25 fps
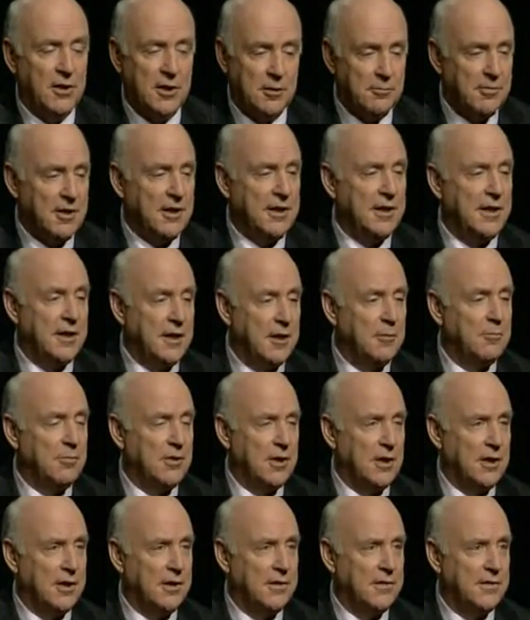What I mean there,
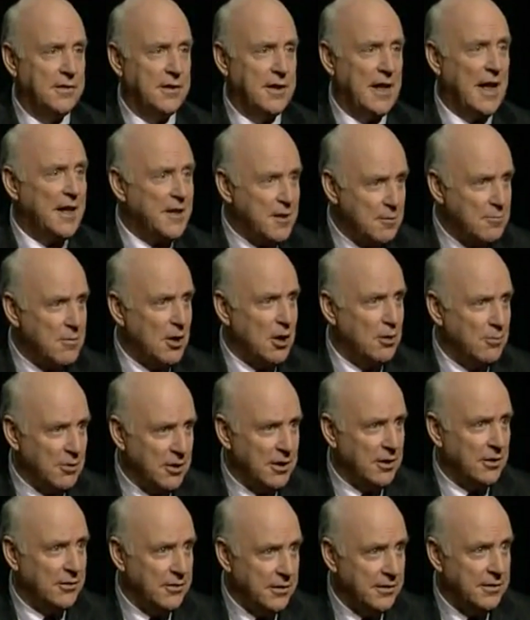Brian, is that at the
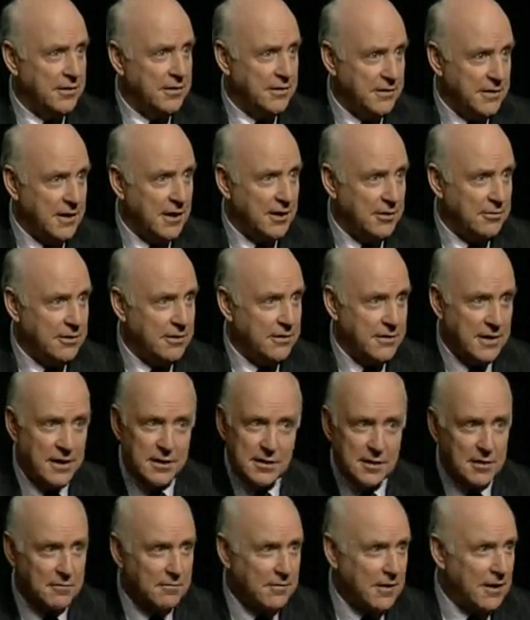moment health in this country is
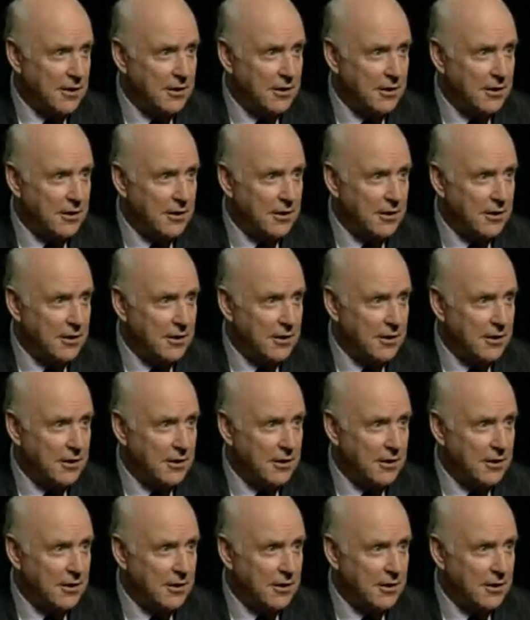at the